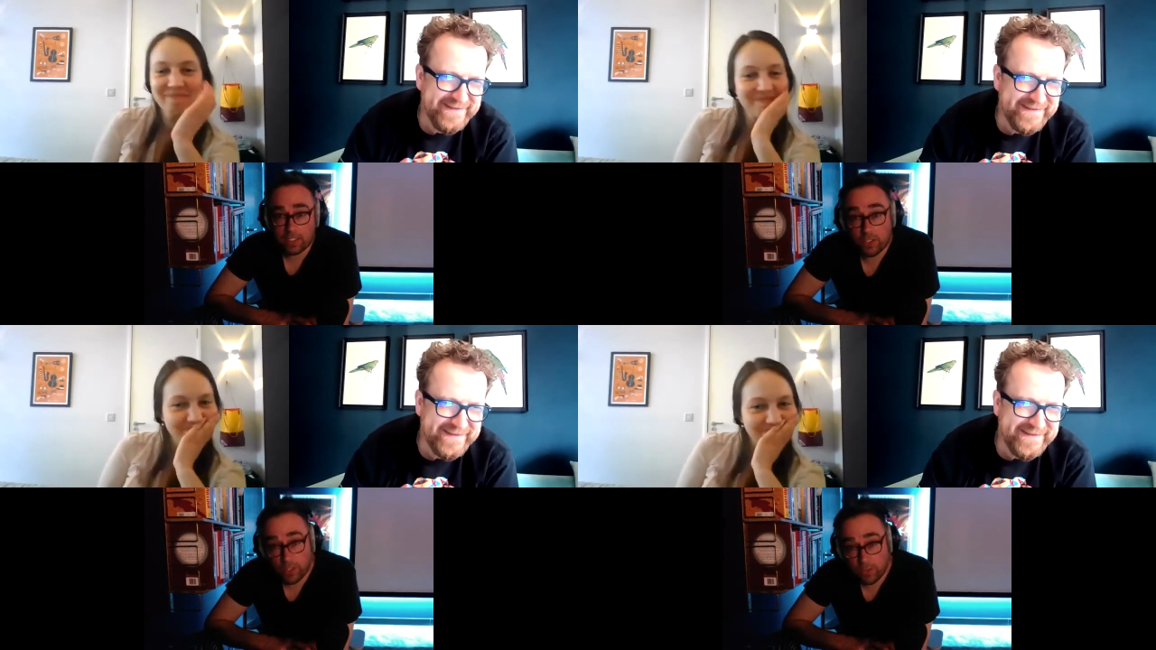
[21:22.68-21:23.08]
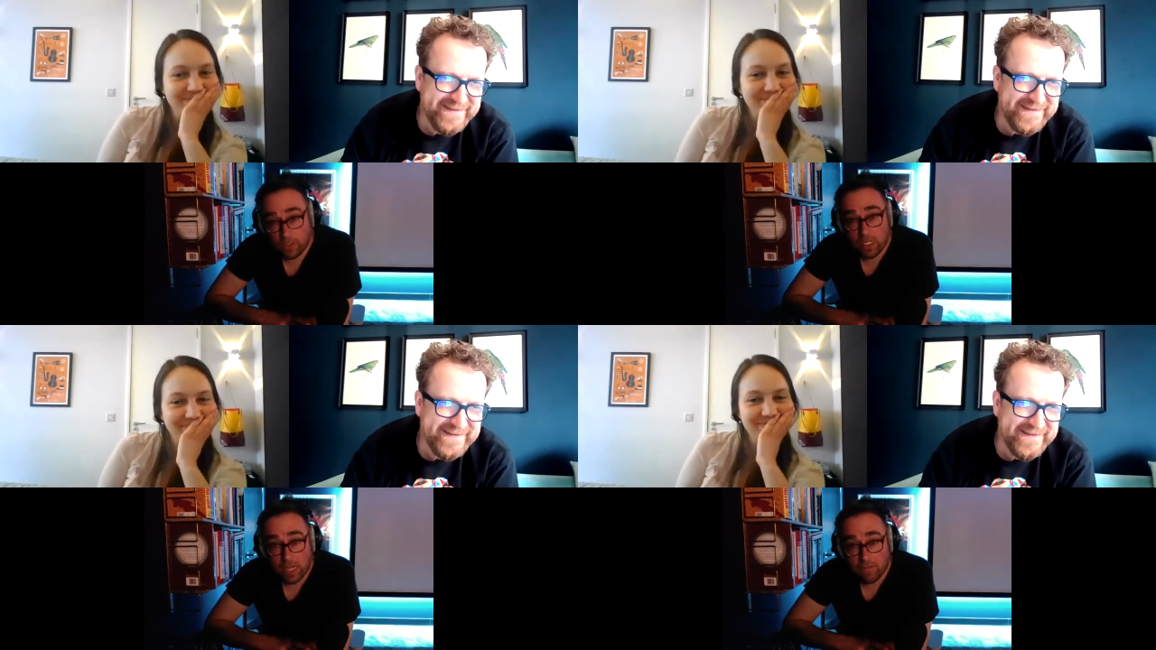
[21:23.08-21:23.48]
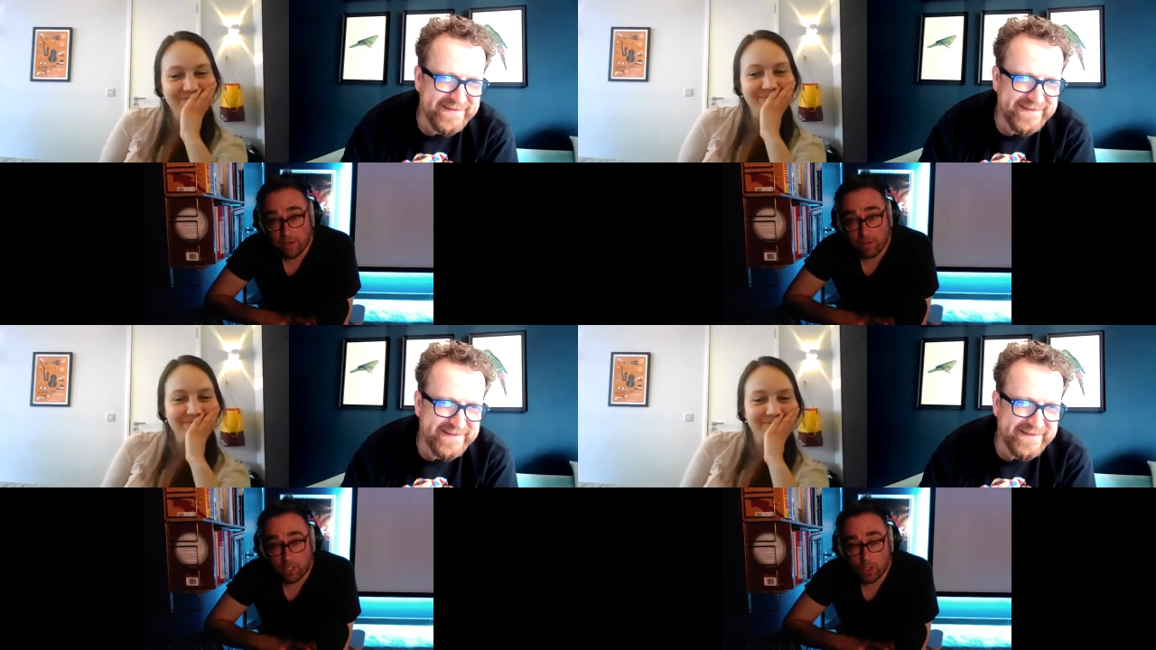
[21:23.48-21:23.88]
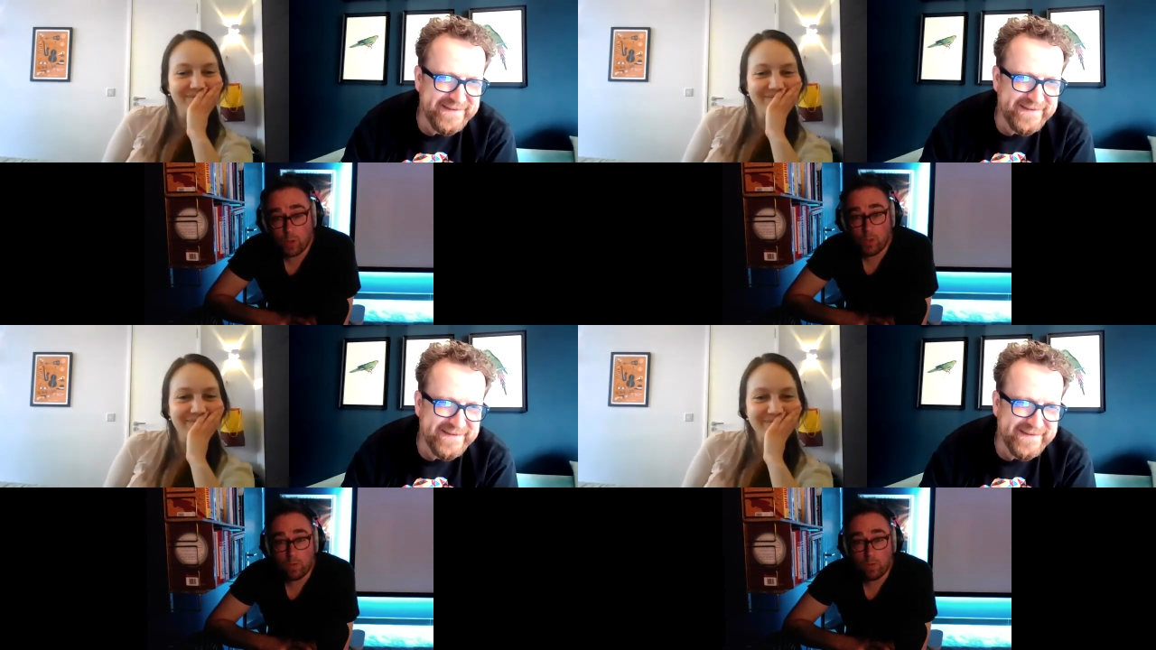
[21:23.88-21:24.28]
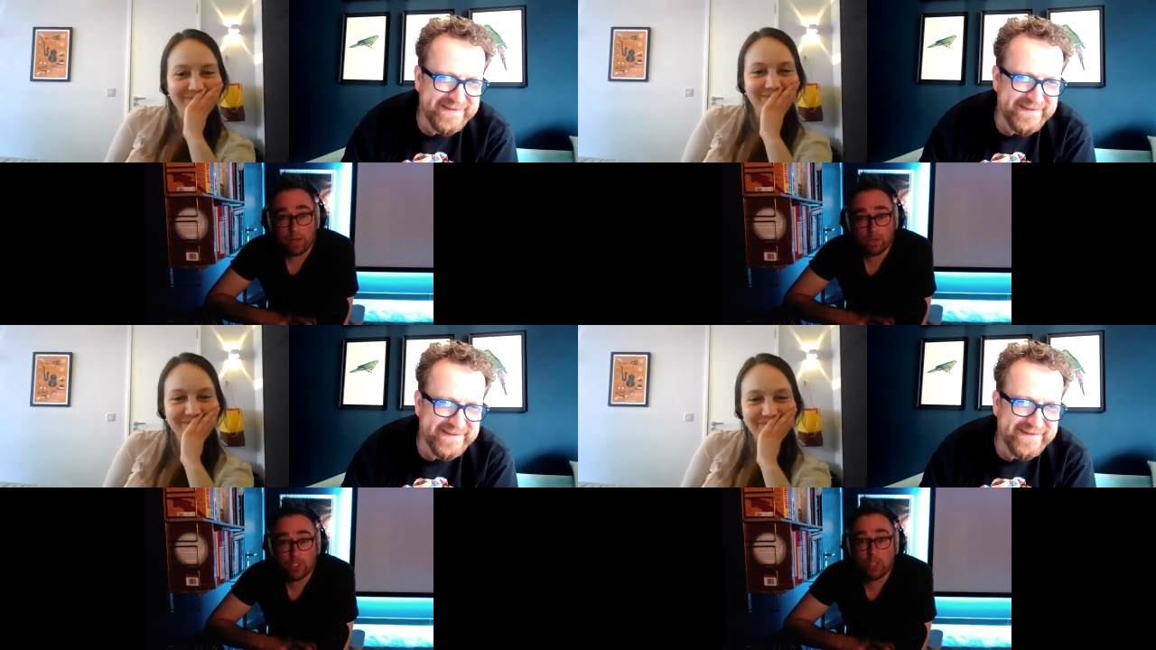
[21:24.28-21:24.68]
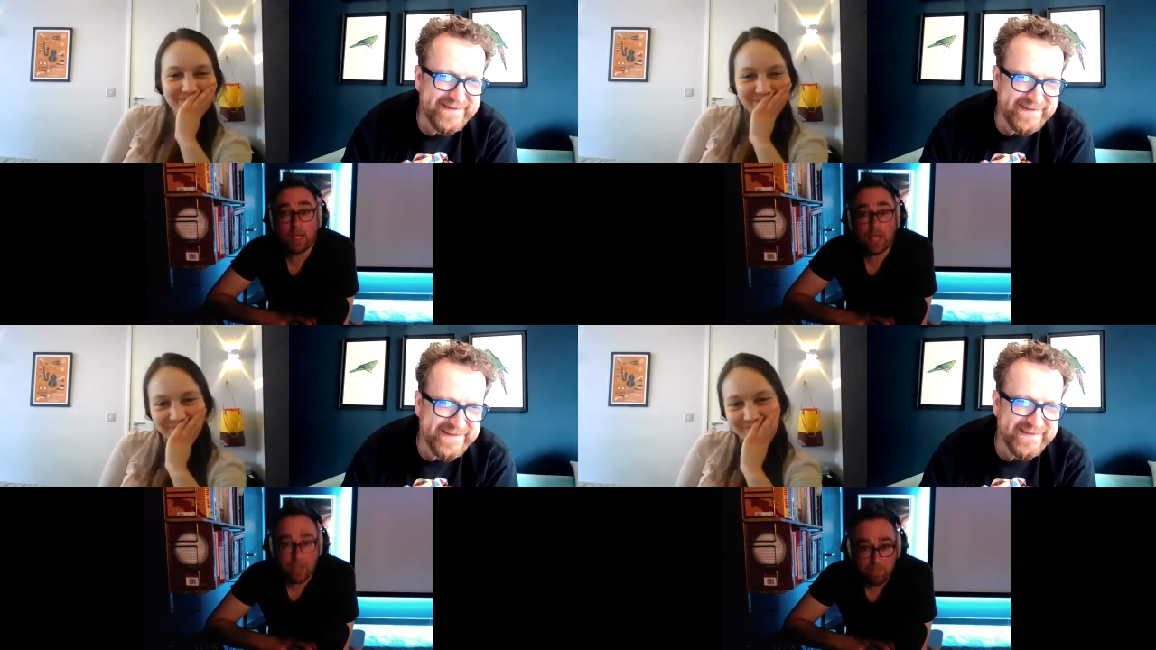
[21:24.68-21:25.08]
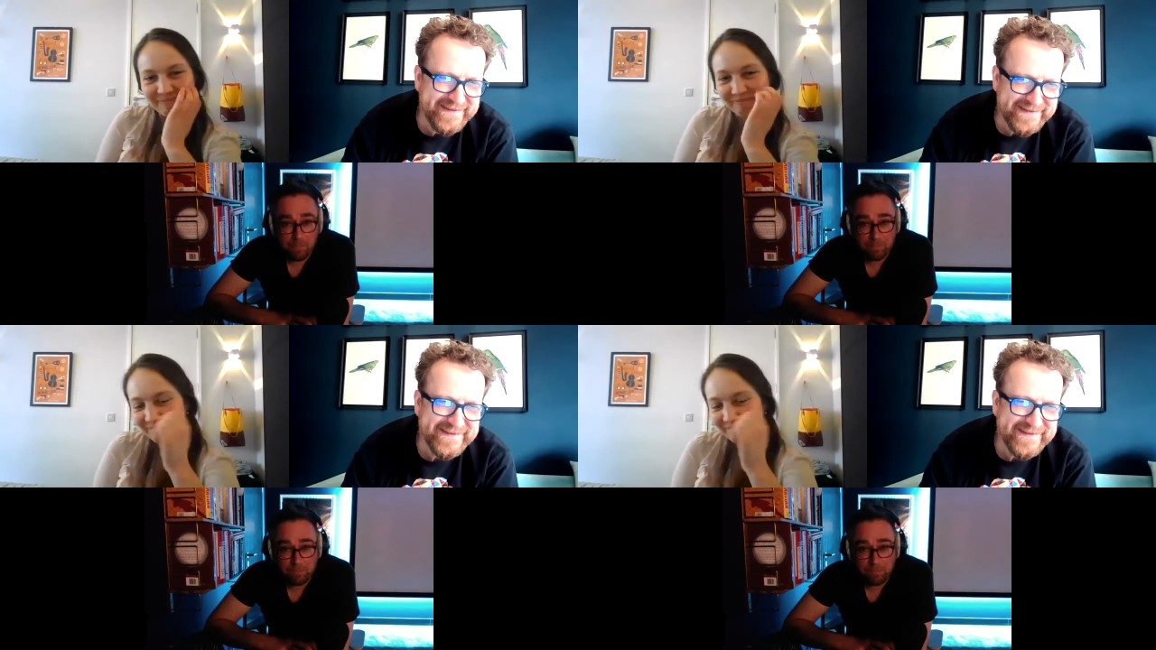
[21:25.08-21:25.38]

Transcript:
Speaker 1: Tuesday, if I recall, around 2 a.m.